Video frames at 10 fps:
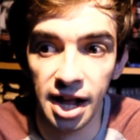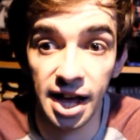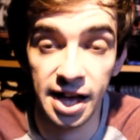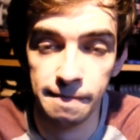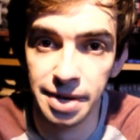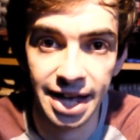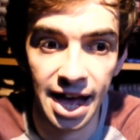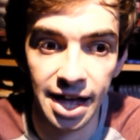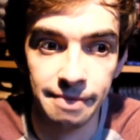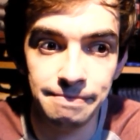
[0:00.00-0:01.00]
It
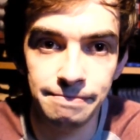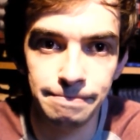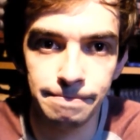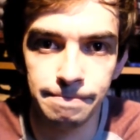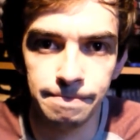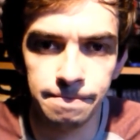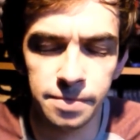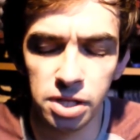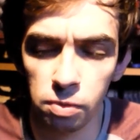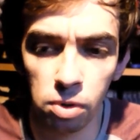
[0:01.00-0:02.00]
became
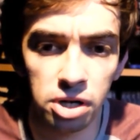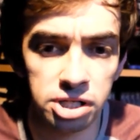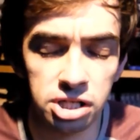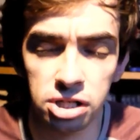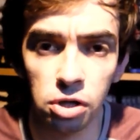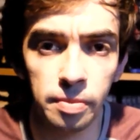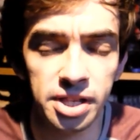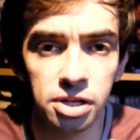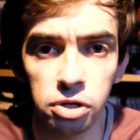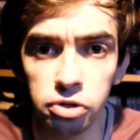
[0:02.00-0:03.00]
the worst slum in
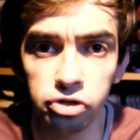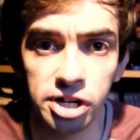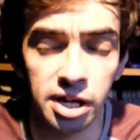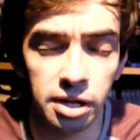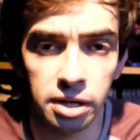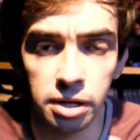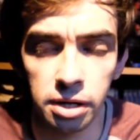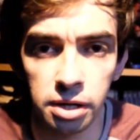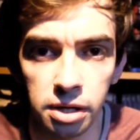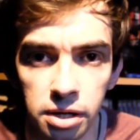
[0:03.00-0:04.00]
the country.
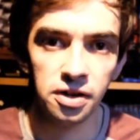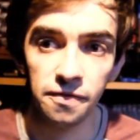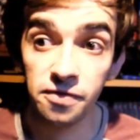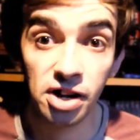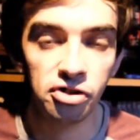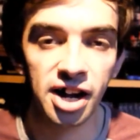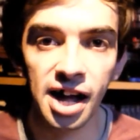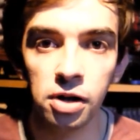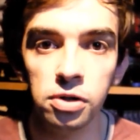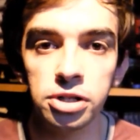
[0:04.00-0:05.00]
Friedrich
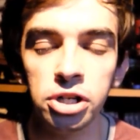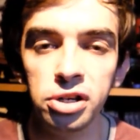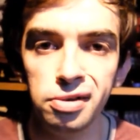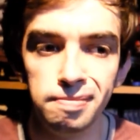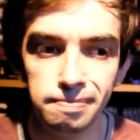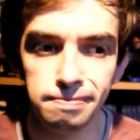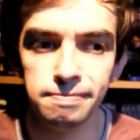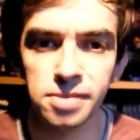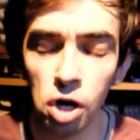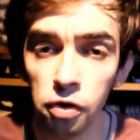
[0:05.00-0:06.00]
Engels, who
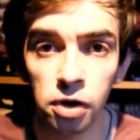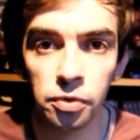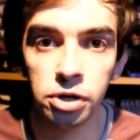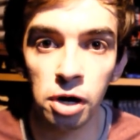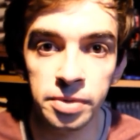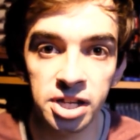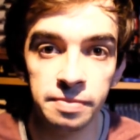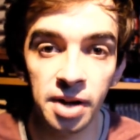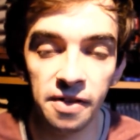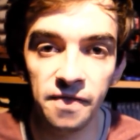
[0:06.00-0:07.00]
co wrote the Communist
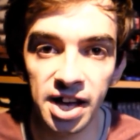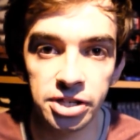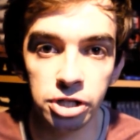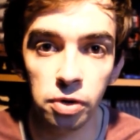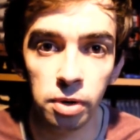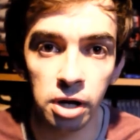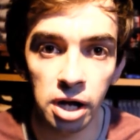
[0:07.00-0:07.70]
Manifesto,